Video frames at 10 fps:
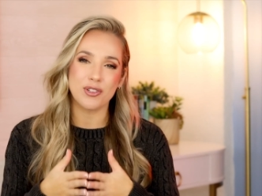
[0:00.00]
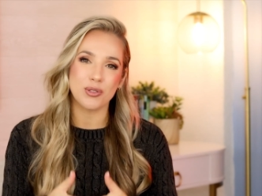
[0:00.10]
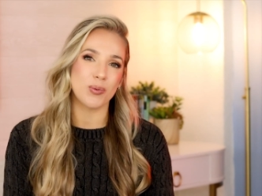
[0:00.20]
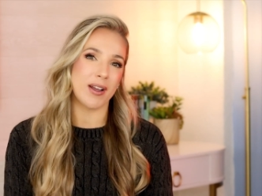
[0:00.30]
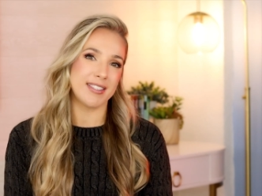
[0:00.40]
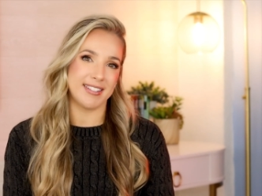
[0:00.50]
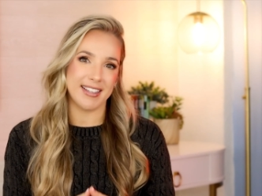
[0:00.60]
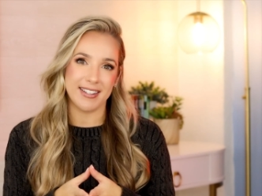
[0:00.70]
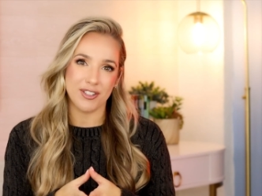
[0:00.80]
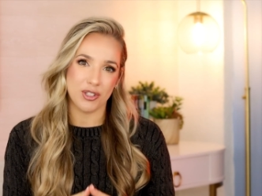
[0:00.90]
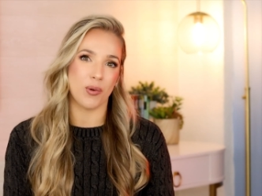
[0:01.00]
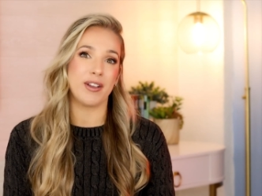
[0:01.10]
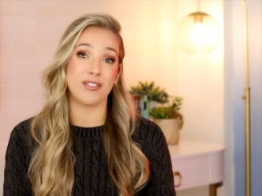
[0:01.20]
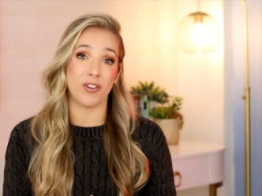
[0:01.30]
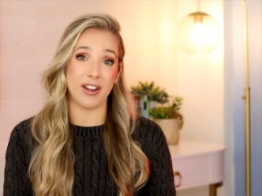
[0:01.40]
the trusted
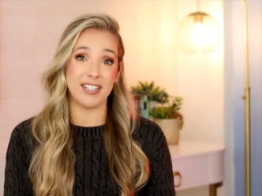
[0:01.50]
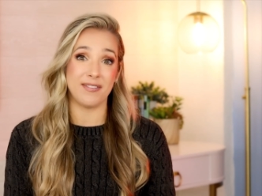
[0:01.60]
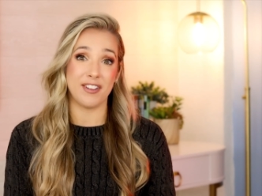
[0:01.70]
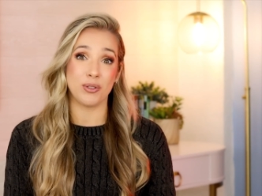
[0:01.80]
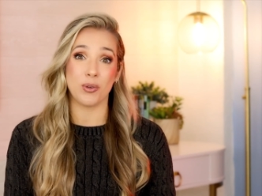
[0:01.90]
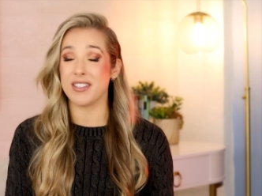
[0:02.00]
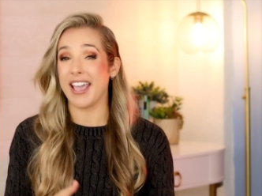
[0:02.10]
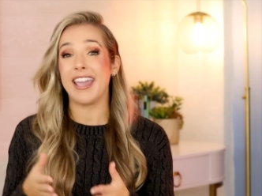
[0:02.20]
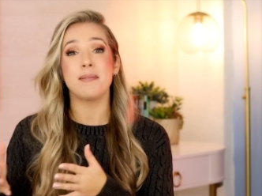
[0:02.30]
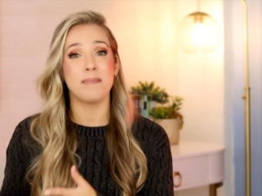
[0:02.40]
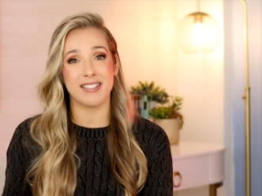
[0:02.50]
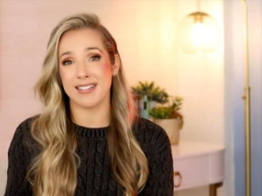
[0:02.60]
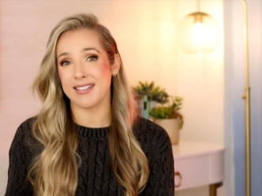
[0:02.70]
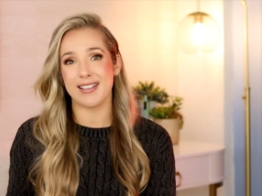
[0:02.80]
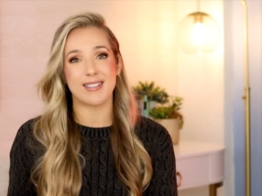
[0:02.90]
choice for individuals and
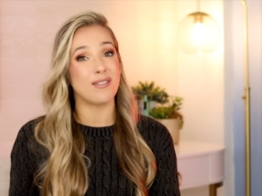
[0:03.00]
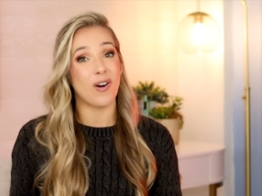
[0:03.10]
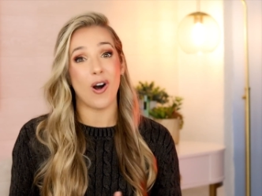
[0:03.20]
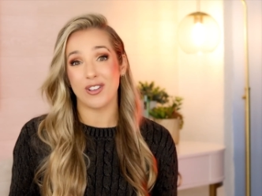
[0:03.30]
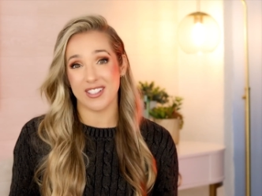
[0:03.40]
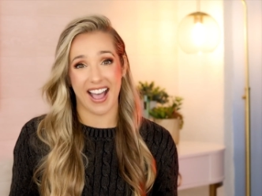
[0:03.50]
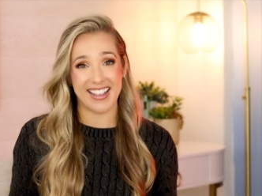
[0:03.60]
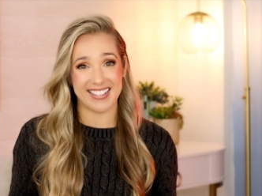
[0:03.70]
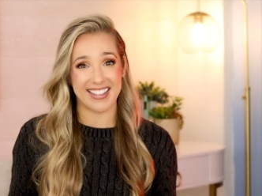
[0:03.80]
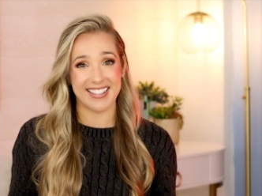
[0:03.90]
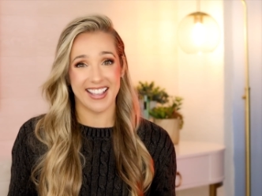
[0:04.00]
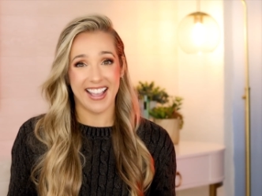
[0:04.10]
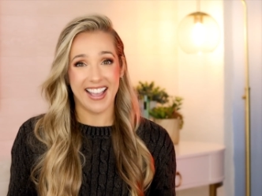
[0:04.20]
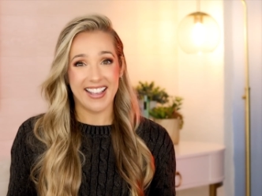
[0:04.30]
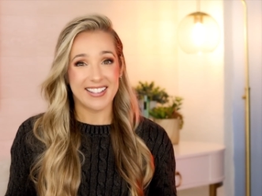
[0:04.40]
businesses of all sizes.
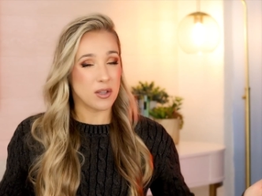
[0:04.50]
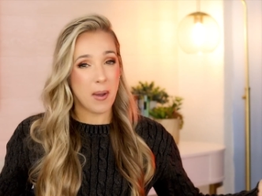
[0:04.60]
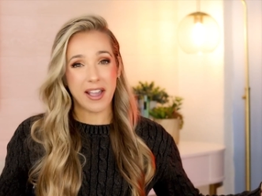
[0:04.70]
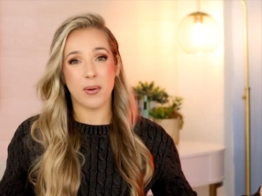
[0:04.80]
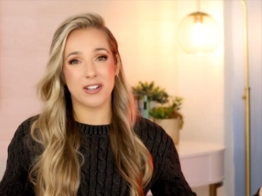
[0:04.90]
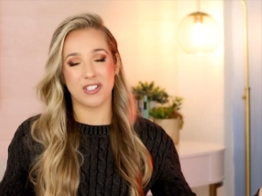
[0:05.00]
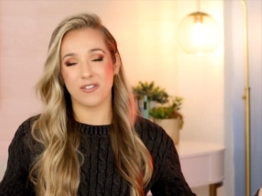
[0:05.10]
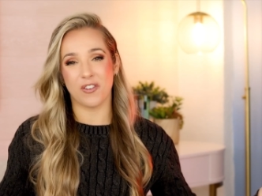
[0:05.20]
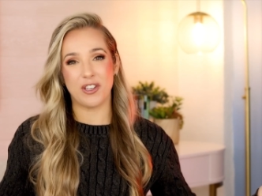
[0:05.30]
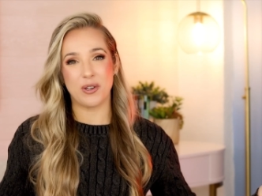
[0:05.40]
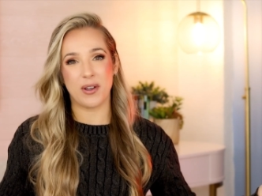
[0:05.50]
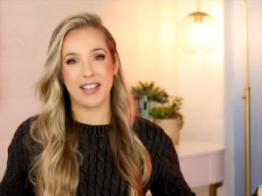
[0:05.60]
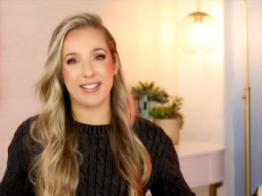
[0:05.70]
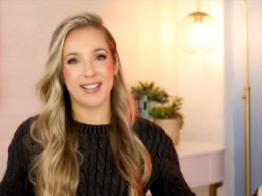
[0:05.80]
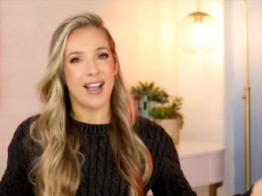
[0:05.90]
So my question for you
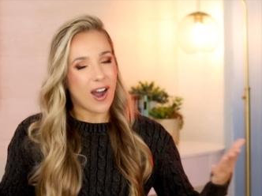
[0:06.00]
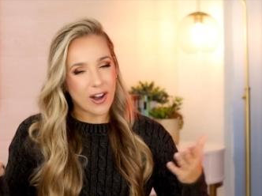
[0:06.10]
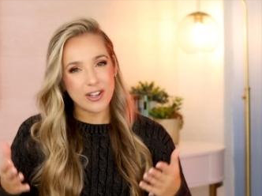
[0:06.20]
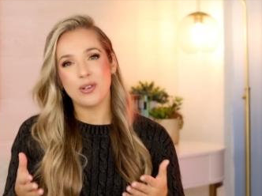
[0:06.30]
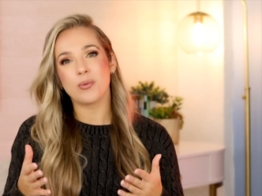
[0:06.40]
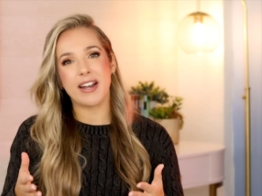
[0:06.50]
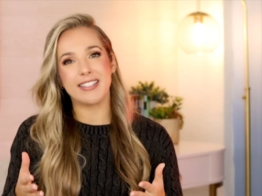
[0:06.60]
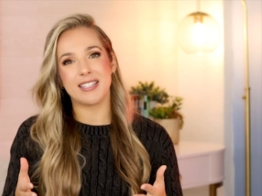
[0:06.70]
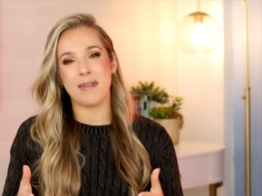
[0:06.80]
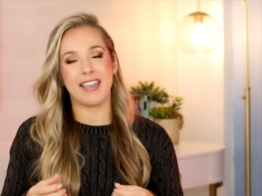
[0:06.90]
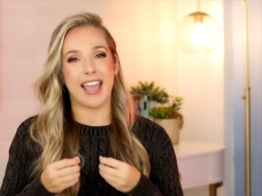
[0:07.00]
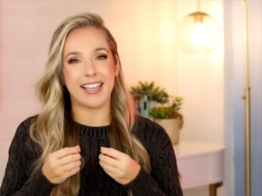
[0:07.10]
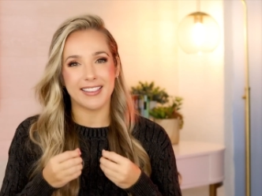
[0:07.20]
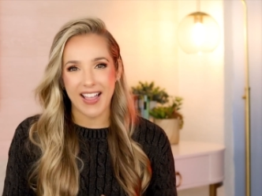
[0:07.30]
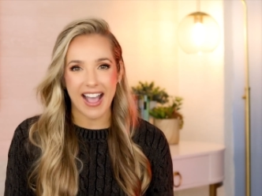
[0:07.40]
is, are you ready to make
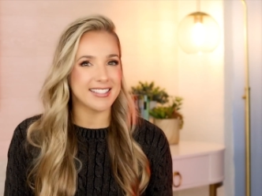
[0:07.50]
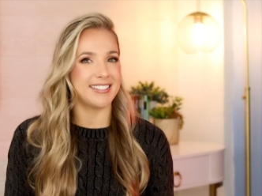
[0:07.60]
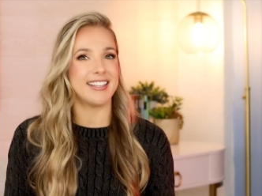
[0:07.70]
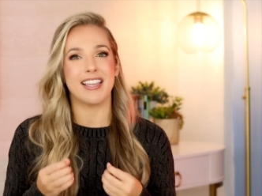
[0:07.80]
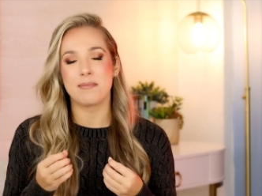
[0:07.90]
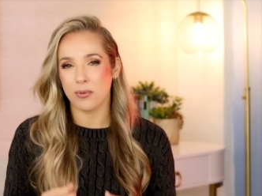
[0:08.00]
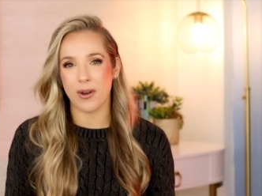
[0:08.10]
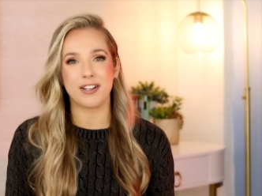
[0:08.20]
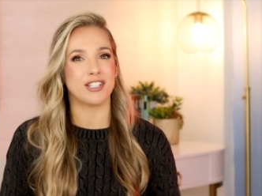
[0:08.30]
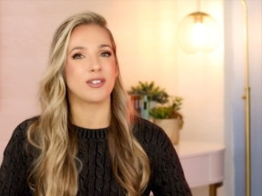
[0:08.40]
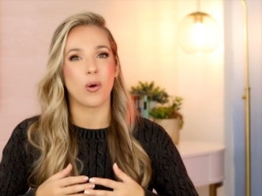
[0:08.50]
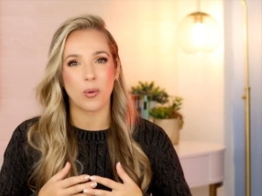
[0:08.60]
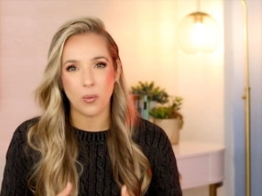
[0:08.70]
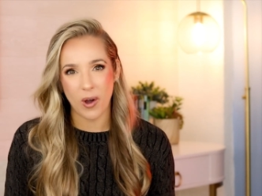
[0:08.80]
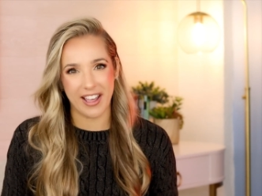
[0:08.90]
a lasting impression
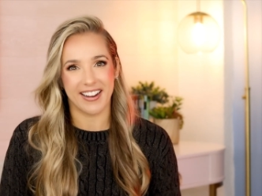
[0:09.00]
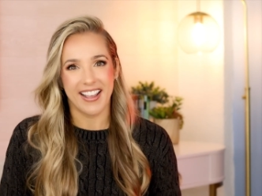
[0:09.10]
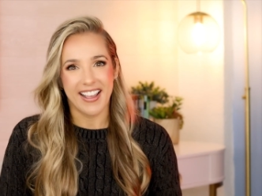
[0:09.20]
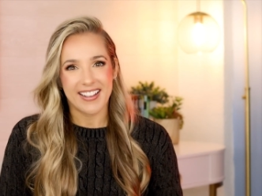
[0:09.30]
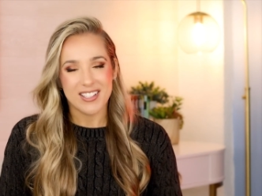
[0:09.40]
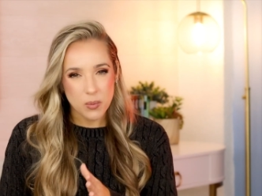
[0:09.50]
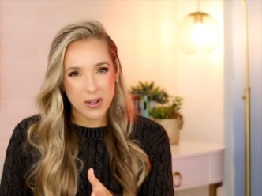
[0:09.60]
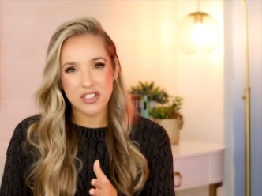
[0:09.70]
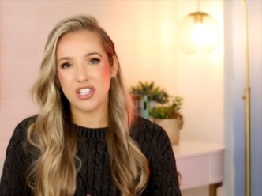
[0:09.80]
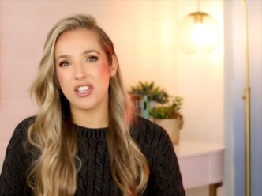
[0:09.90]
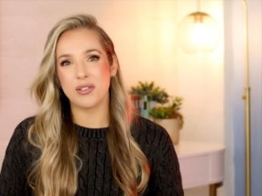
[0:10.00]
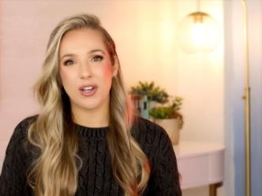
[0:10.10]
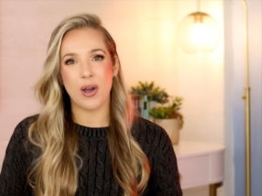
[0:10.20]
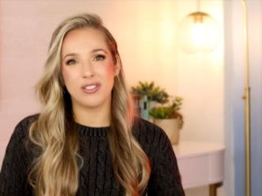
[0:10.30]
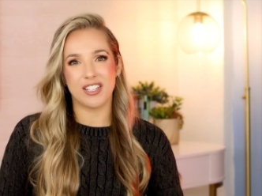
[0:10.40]
or what? Switch to
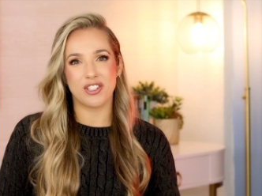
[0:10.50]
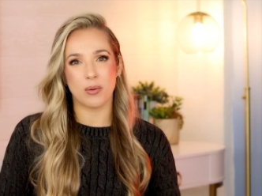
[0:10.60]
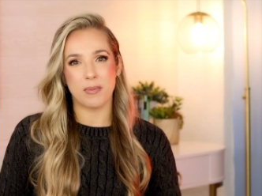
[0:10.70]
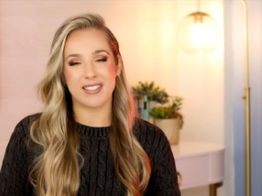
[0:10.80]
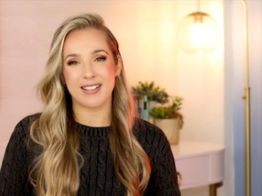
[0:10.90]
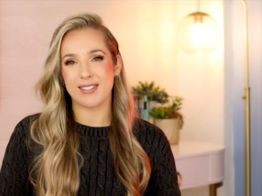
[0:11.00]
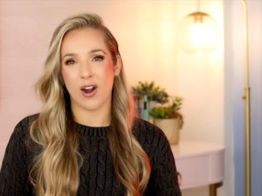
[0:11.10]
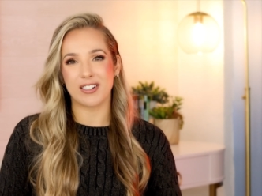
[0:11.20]
Uniqode digital business